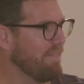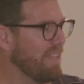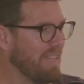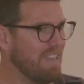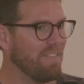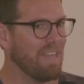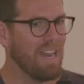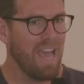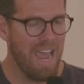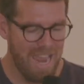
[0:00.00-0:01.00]
They leave in
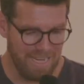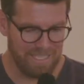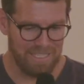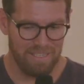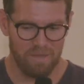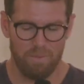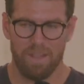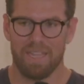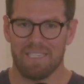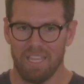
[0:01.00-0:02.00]
haste. So when
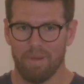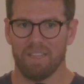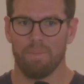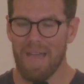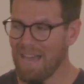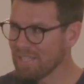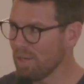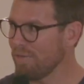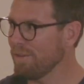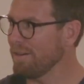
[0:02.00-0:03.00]
they celebrate the
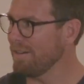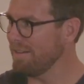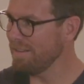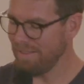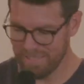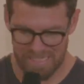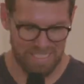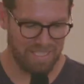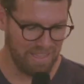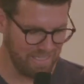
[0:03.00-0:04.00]
Passover, this
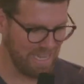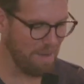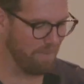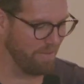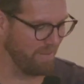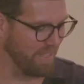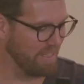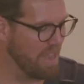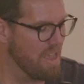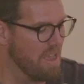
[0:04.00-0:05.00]
is the type of
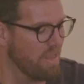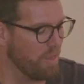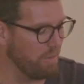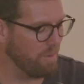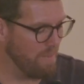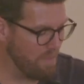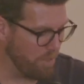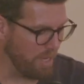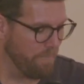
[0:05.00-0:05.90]
event they're remembering.